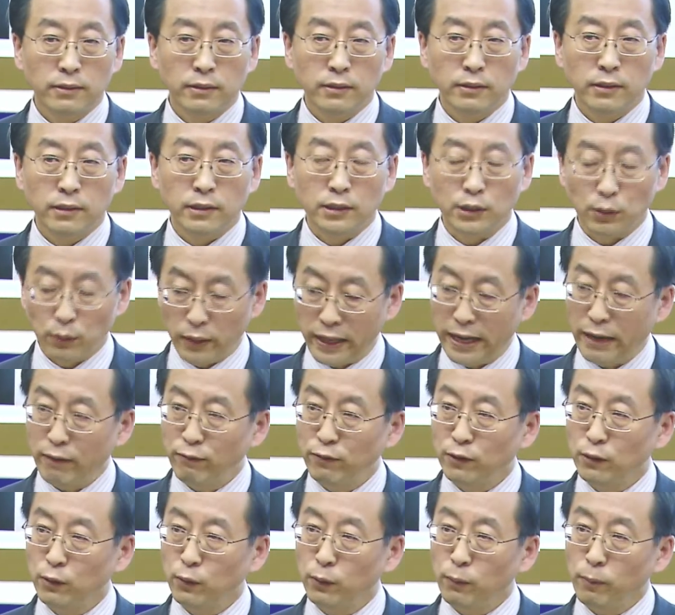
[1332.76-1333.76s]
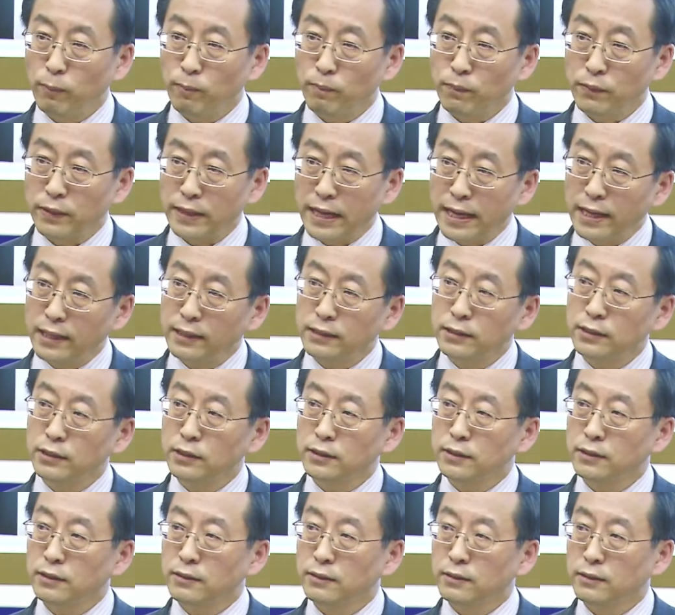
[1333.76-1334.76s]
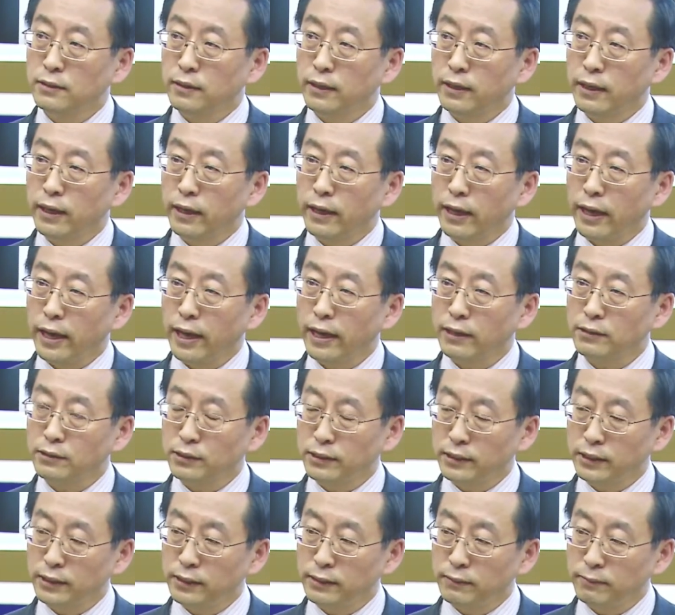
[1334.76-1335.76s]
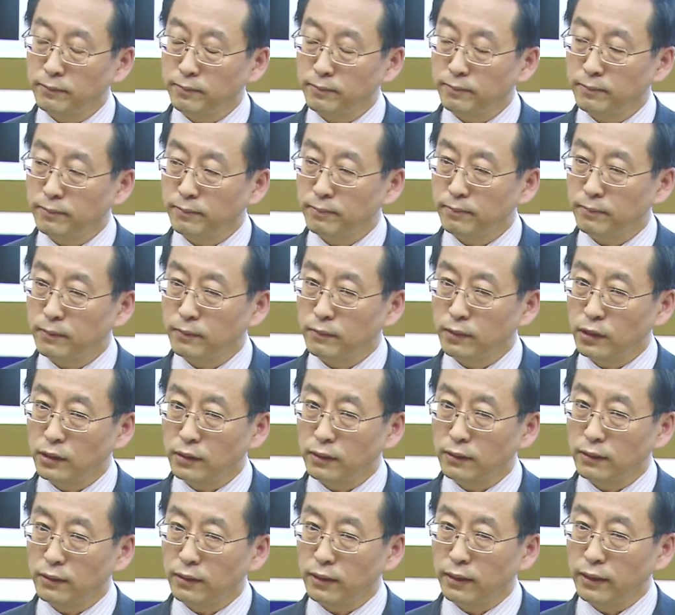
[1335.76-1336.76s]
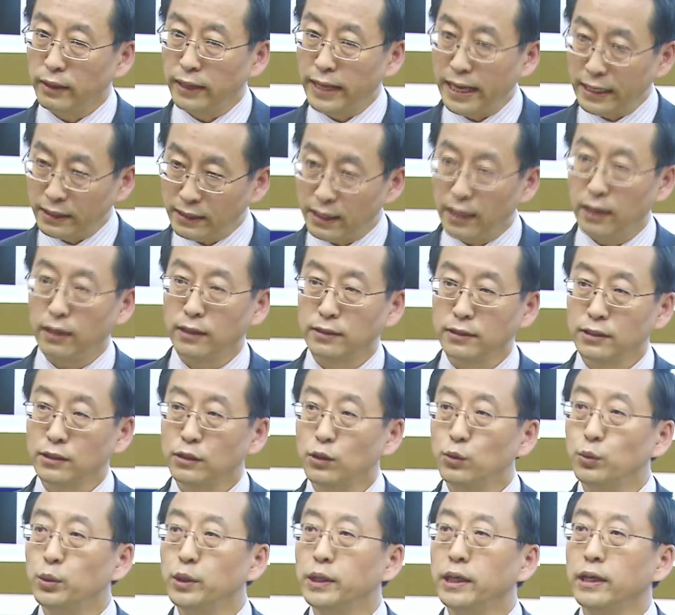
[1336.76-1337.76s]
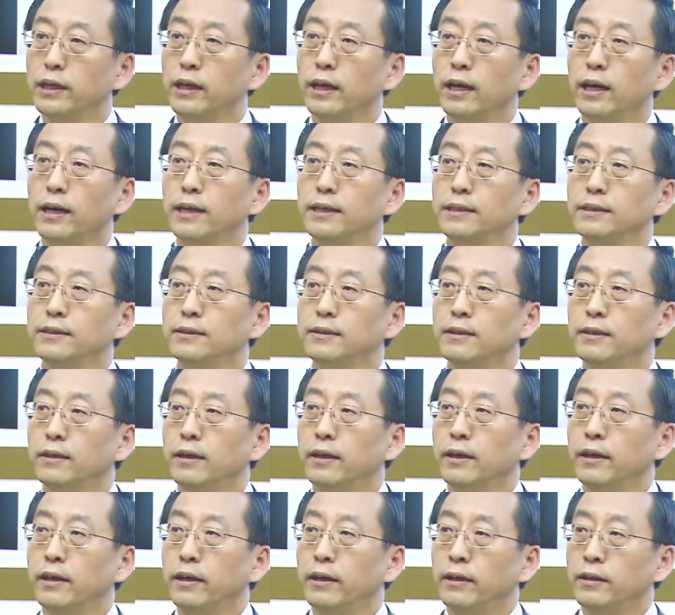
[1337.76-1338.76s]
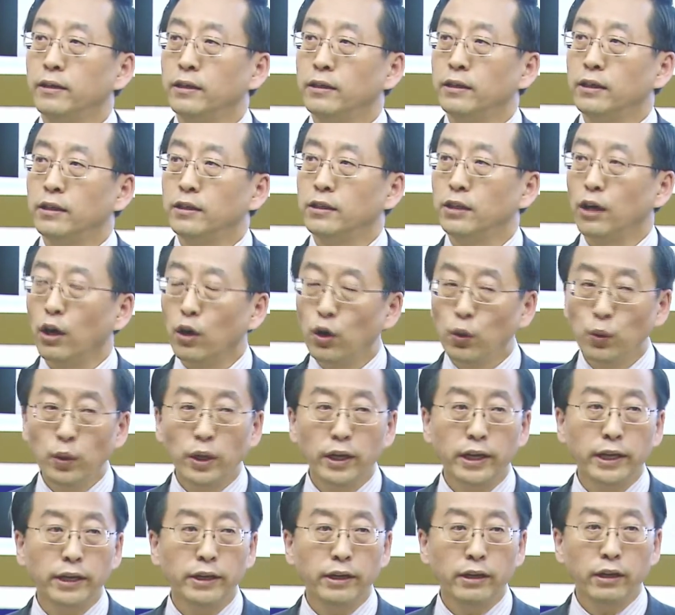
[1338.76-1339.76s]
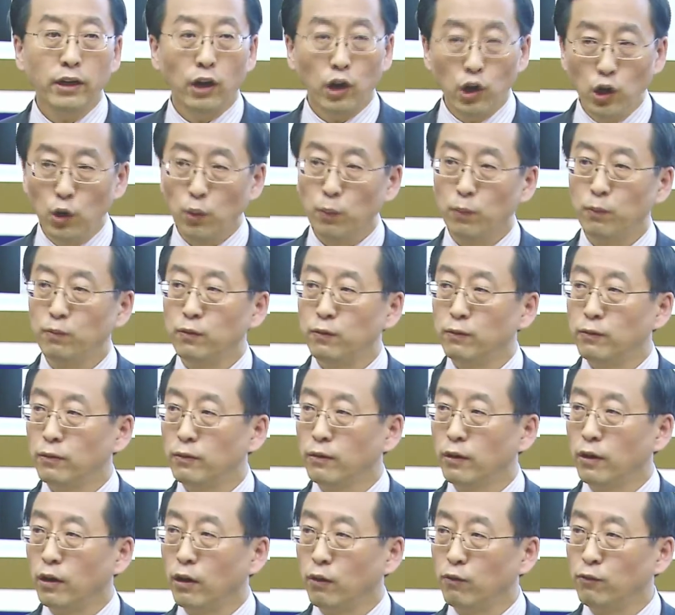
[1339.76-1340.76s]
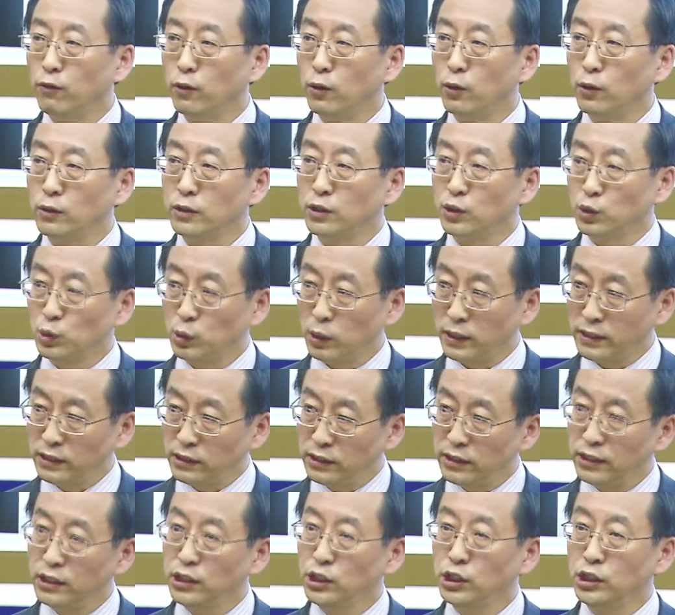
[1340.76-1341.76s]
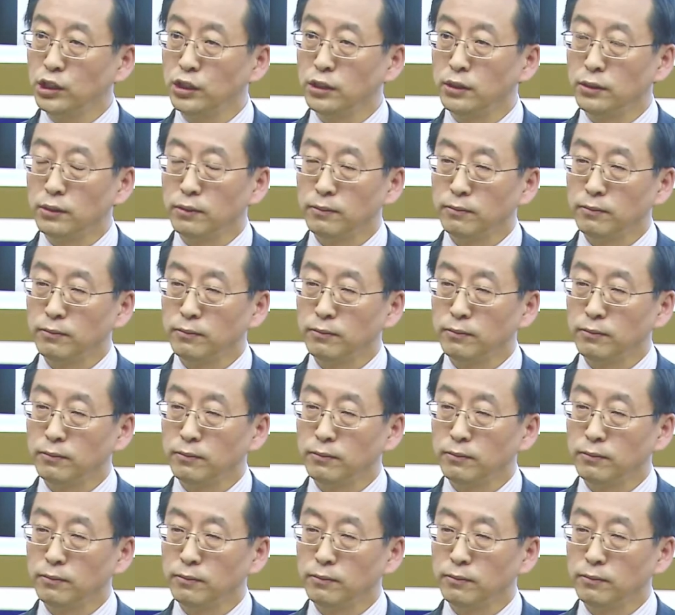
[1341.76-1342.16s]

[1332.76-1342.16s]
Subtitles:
So therefore, that's actually let us realize the only hope for the transition